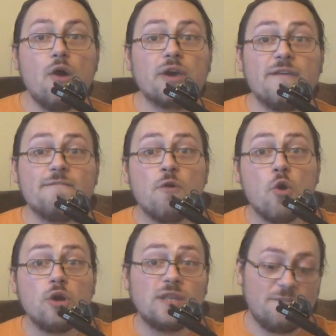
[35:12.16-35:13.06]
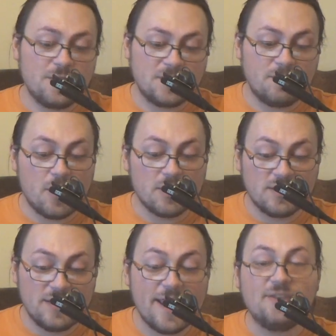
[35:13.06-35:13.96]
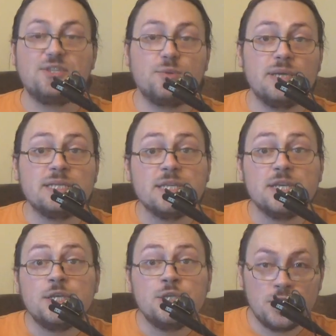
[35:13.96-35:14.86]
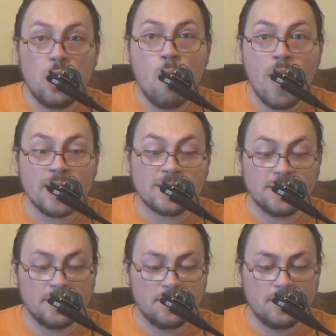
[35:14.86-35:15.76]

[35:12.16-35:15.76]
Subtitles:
Okay, for the first part, the answer is, so what?